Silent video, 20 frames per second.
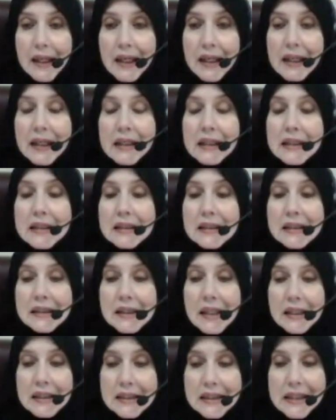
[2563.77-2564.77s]

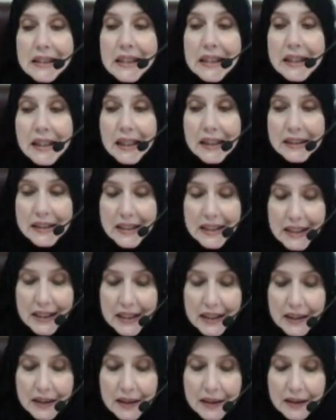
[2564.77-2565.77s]
Hadihi
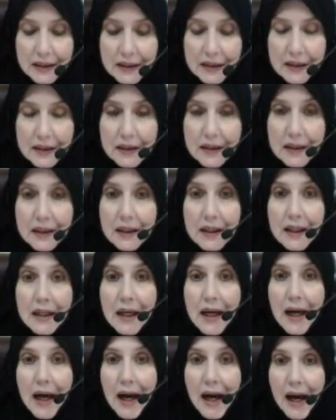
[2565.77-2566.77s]
sadiqati.
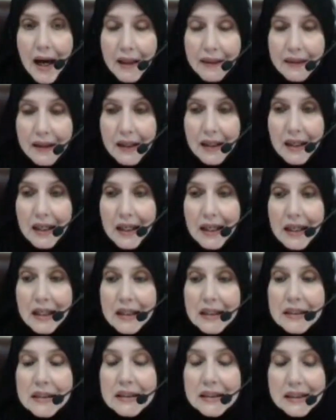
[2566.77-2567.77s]
Hadihi
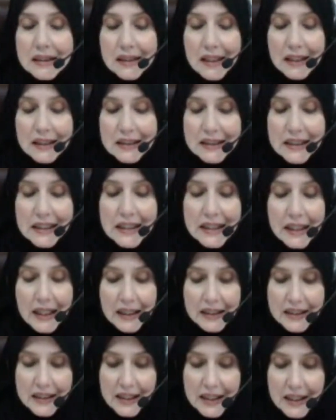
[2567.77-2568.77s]

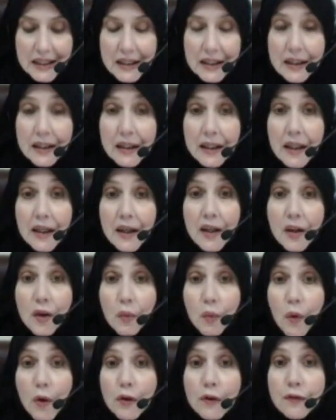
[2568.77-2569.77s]
sadiqati.
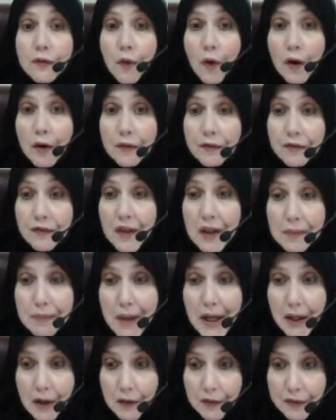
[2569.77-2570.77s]
The word for a
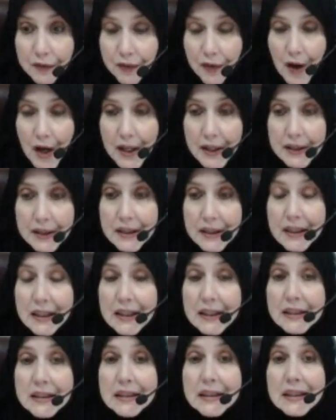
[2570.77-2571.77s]
female friend
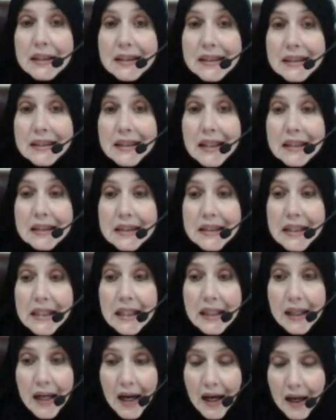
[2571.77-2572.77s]
is
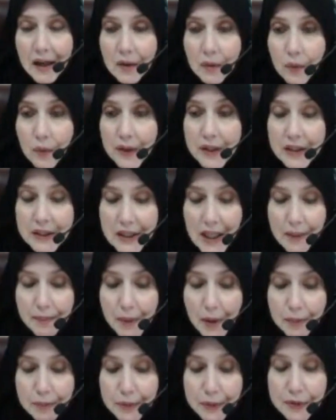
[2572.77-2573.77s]
sadiqa with
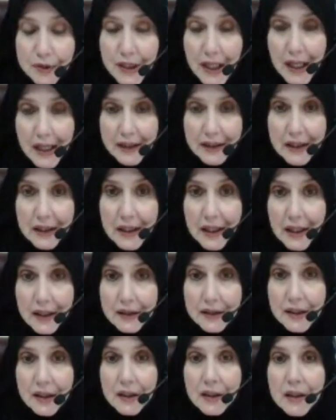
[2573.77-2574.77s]
tamarbuta at the
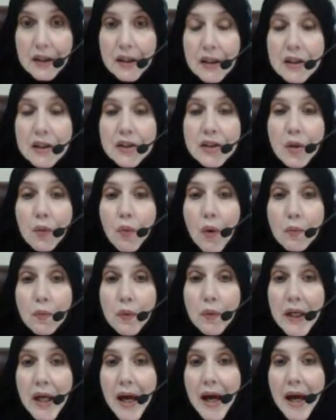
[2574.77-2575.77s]
end. So when
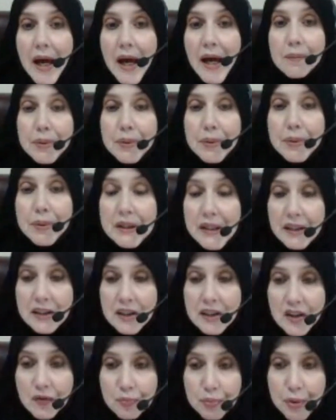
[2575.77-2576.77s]
we add a
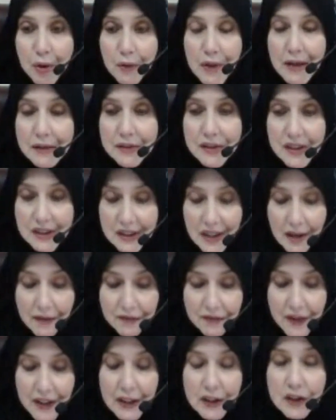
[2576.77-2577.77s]
possessive pronoun
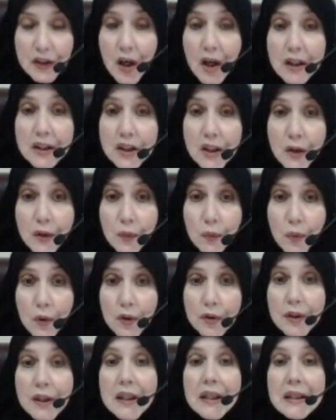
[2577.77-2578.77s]
suffix onto the
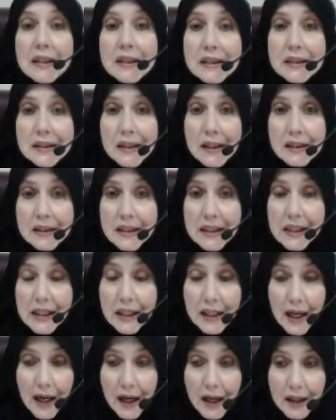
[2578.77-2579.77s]
word
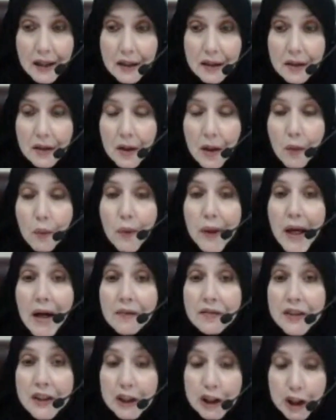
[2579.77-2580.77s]
sadiqa, we
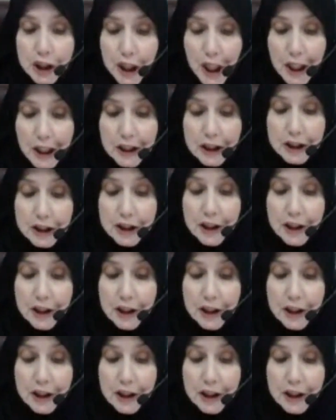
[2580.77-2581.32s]
have to change